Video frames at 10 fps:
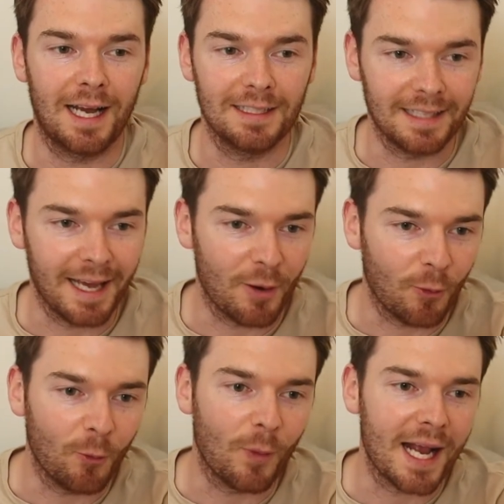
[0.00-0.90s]
and they're
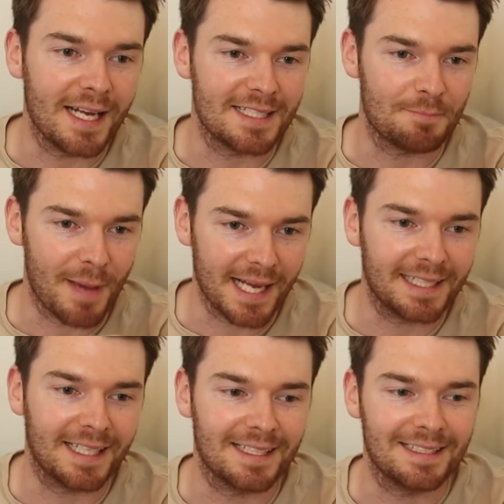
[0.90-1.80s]
always
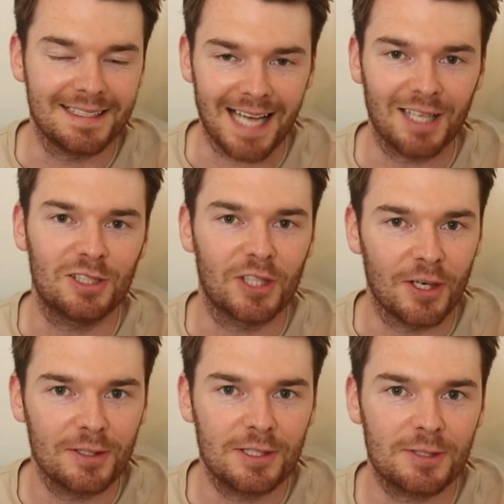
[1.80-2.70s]
making dad
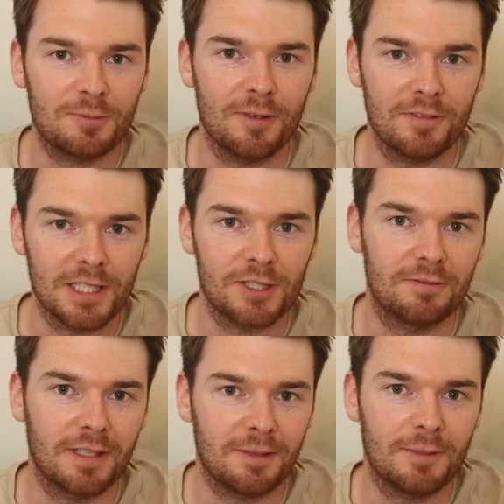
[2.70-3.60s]
jokes with each
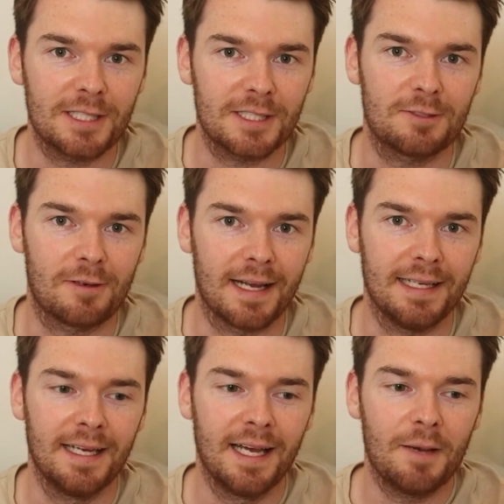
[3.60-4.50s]
other, which is
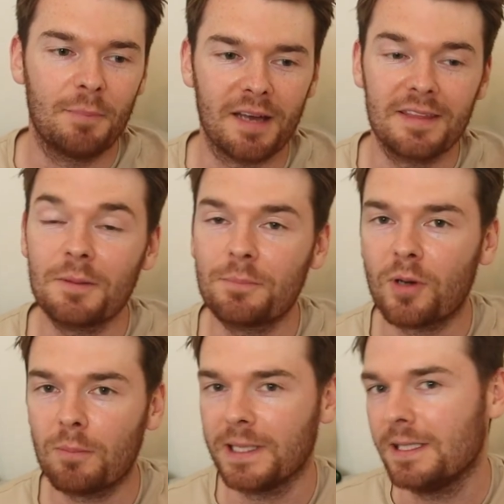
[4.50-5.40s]
great. But I think
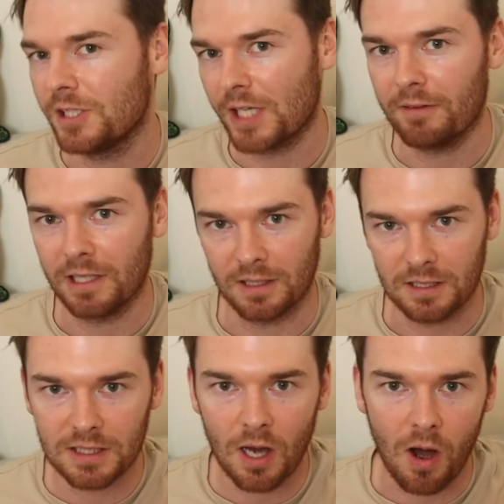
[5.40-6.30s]
probably the cherry on the
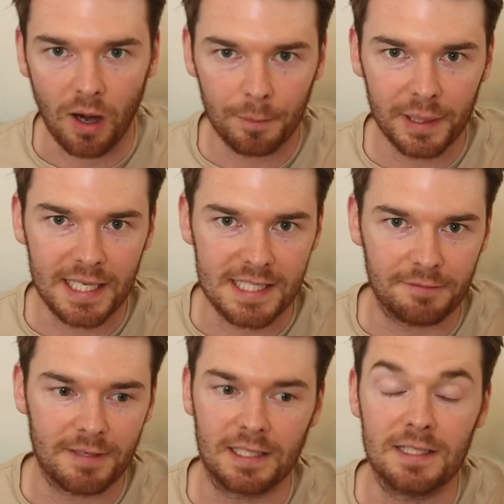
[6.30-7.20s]
top is the
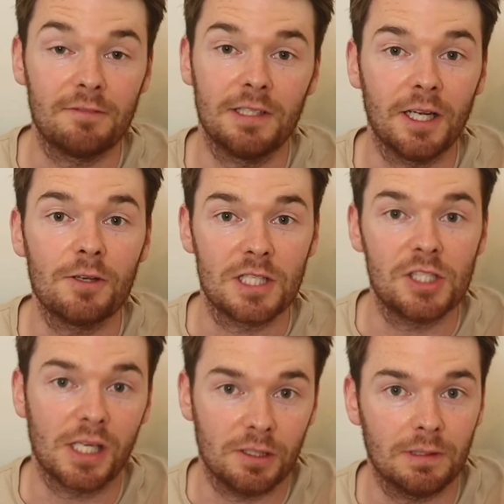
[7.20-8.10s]
fact that their videos are
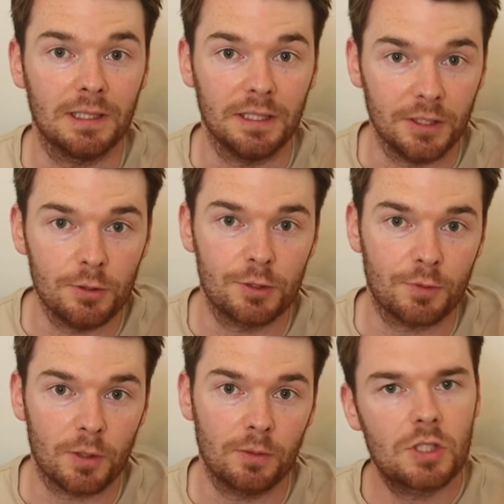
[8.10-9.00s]
genuinely
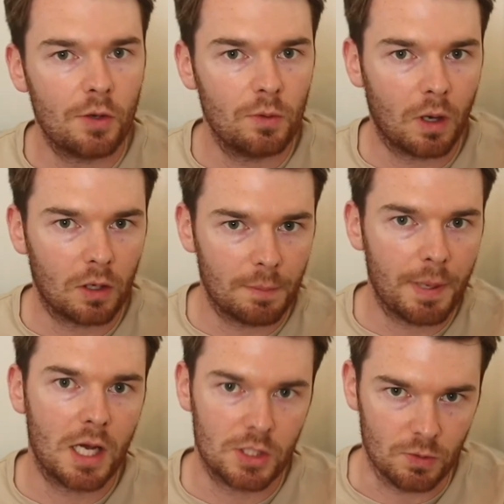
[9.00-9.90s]
useful. So on a
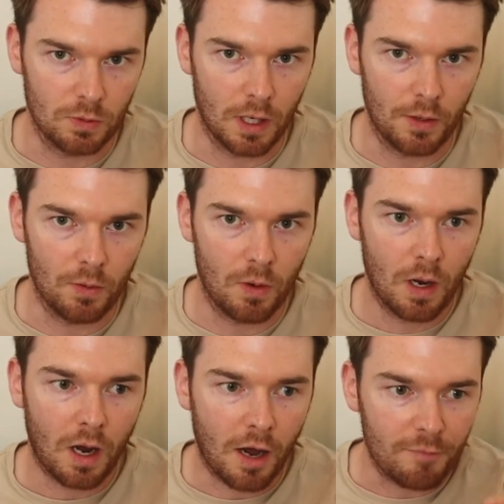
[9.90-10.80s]
personal note,
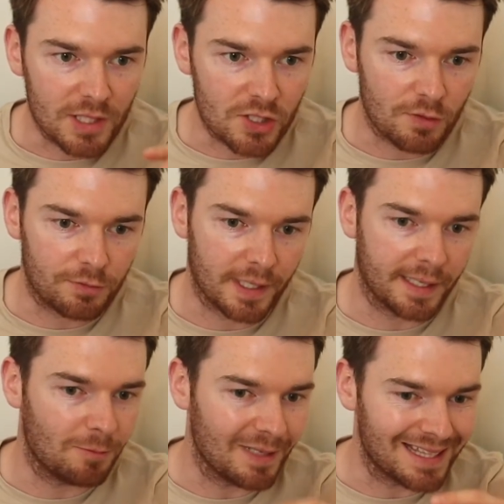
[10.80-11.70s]
I've been
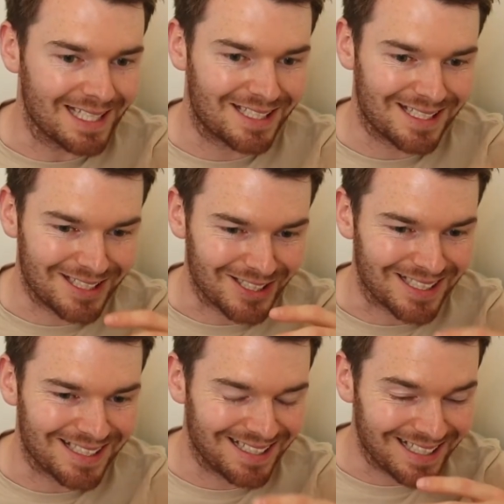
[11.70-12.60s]
suffering with this
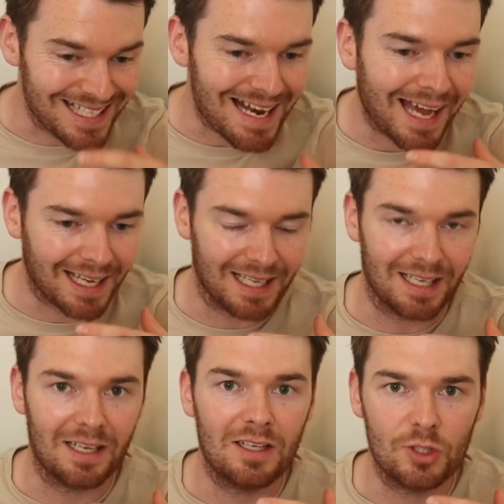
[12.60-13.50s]
just
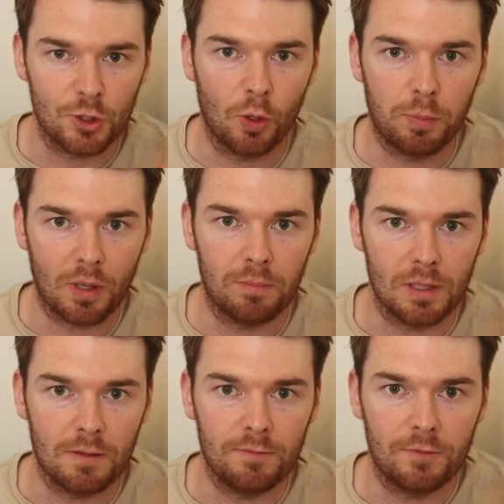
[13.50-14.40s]
nagging jaw
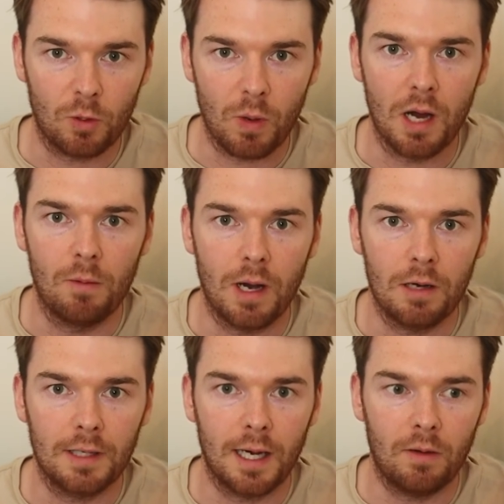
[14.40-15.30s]
problem for quite a
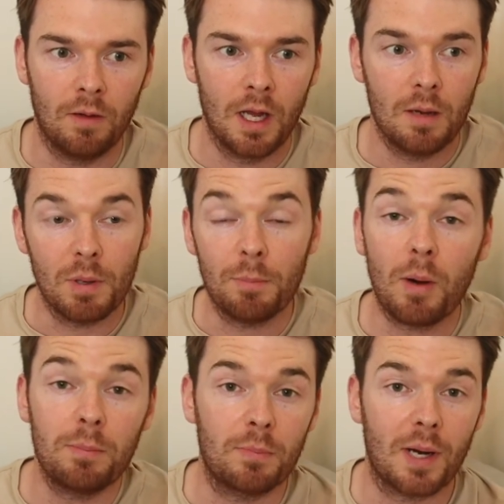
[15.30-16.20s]
while now, but
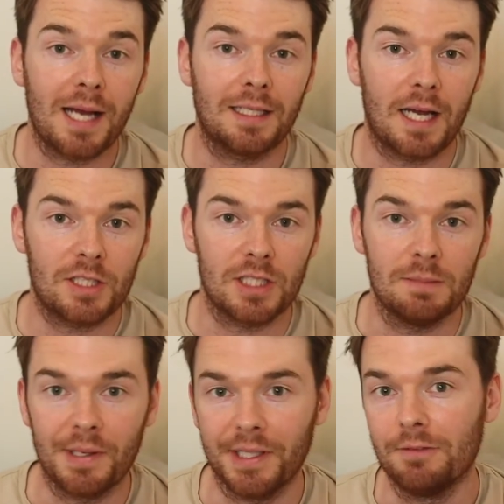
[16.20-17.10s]
Bob and Brad actually
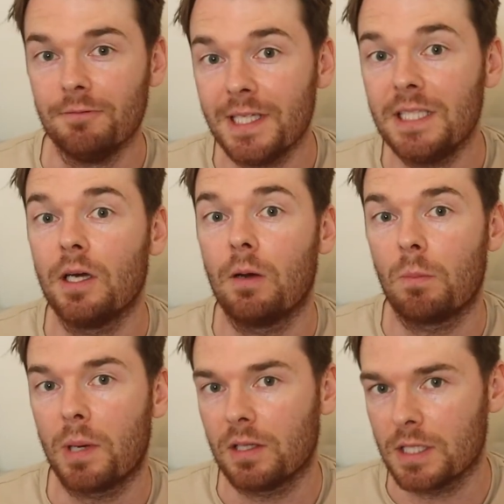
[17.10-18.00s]
made a video
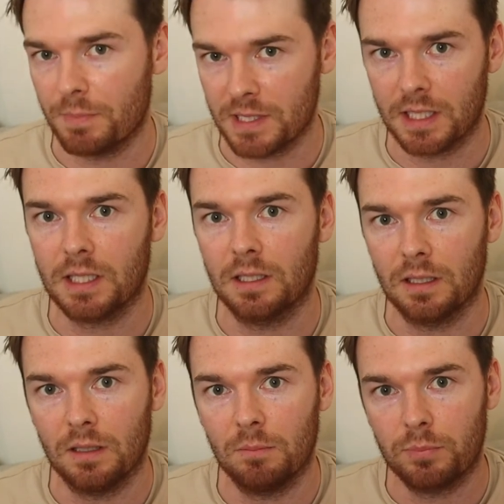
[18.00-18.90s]
about this
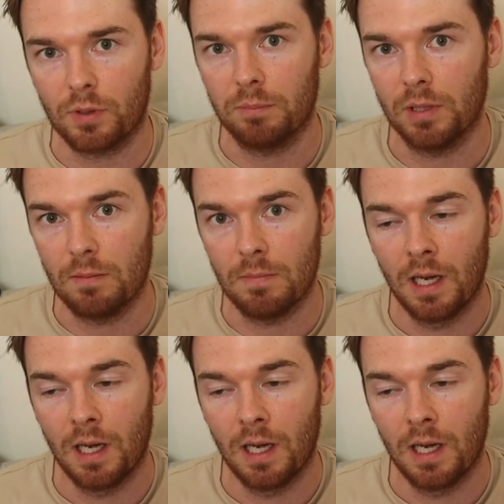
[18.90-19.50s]
particular problem.